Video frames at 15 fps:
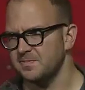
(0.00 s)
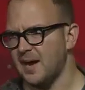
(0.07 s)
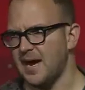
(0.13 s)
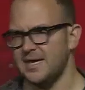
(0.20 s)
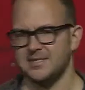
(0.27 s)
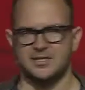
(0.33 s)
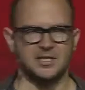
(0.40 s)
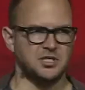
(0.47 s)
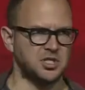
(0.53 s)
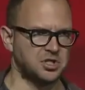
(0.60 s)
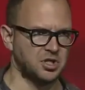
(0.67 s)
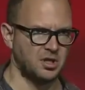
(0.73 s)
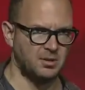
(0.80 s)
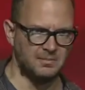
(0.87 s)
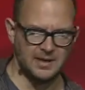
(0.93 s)
passed the
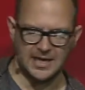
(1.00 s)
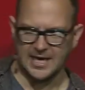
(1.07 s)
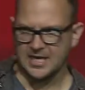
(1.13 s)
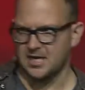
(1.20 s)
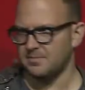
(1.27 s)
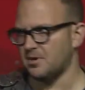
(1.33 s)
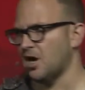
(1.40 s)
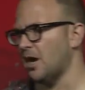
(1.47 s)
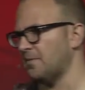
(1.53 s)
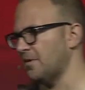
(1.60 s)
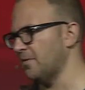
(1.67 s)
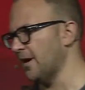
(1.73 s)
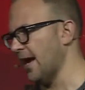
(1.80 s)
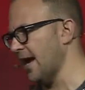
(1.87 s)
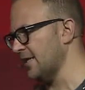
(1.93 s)
Digital Millennium
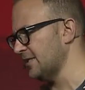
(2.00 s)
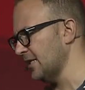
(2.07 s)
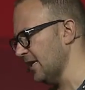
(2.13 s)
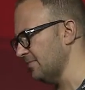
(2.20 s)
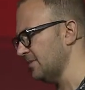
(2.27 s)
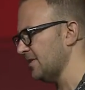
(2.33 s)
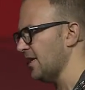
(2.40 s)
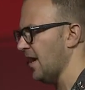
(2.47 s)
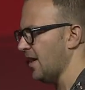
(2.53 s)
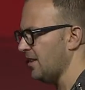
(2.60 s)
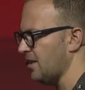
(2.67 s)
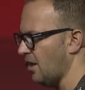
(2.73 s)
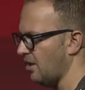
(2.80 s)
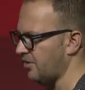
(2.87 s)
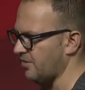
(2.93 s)
Copyright Act, DMCA,
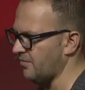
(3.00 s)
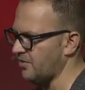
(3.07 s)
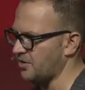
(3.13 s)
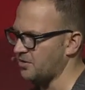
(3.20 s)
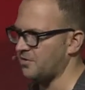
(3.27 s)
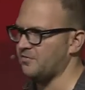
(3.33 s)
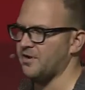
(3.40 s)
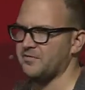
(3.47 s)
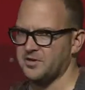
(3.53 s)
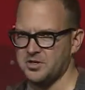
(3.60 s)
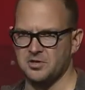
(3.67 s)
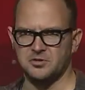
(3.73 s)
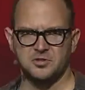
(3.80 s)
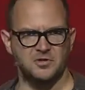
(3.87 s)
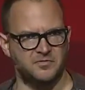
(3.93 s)
the author of all your favorite
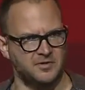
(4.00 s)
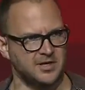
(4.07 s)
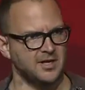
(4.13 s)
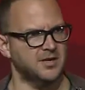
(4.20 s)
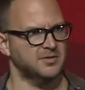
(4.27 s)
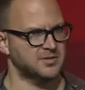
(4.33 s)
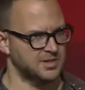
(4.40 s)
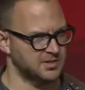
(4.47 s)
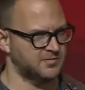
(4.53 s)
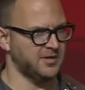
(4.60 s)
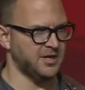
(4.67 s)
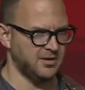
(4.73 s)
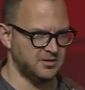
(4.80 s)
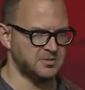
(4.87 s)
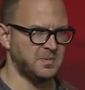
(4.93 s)
YouTube videos. This
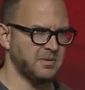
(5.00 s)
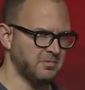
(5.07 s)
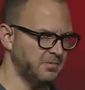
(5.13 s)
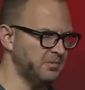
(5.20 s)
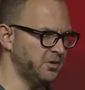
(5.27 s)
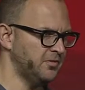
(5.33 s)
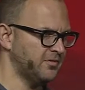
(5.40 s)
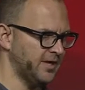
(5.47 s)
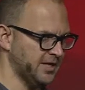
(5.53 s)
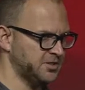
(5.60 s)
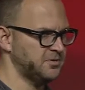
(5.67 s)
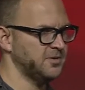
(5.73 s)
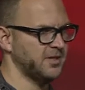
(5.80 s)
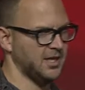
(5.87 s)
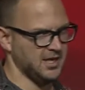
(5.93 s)
video has been removed thanks
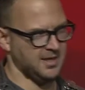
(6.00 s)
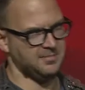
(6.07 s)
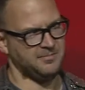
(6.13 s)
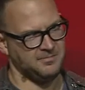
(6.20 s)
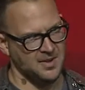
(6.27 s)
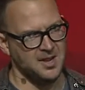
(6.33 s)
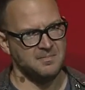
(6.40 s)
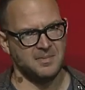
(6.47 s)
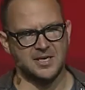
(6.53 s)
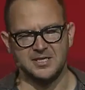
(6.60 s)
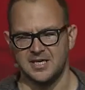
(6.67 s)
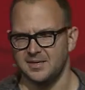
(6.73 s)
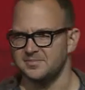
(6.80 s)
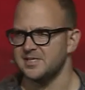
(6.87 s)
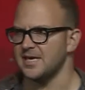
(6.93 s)
to a claim by
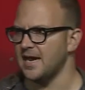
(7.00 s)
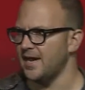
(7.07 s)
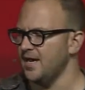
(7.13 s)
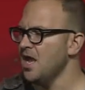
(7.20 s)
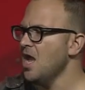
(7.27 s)
DMCA.